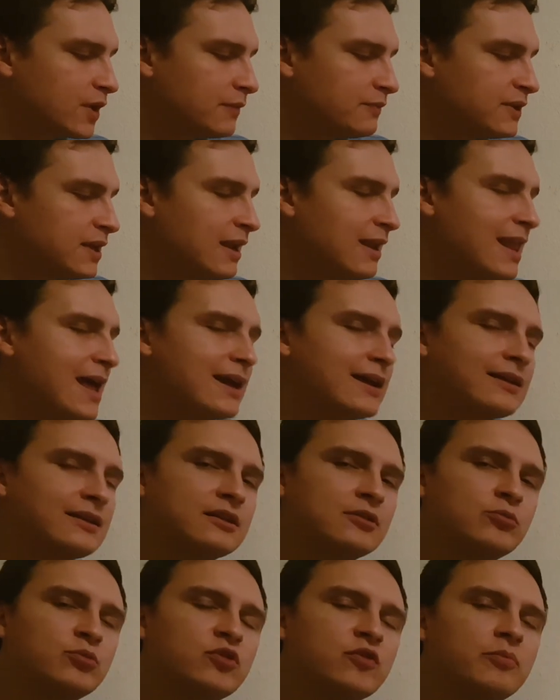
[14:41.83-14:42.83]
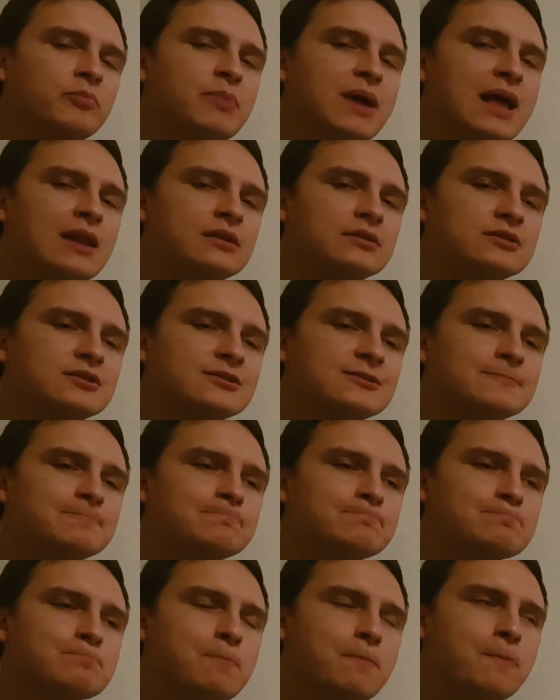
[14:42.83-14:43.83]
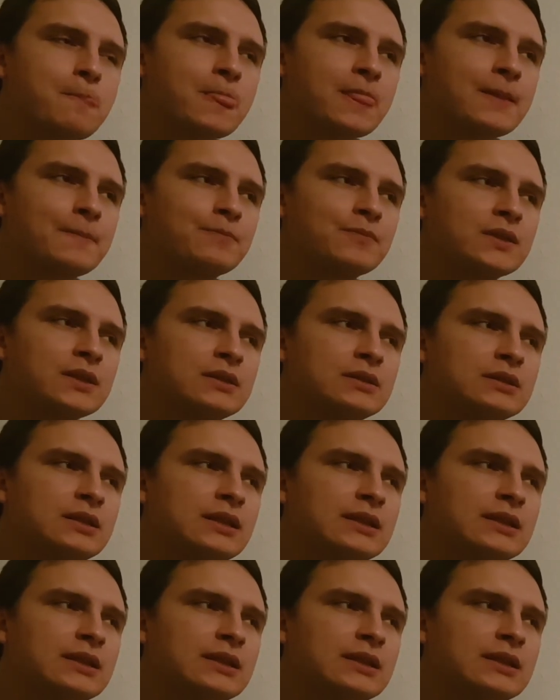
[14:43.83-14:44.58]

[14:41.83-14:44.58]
They lack a little bit of balance, a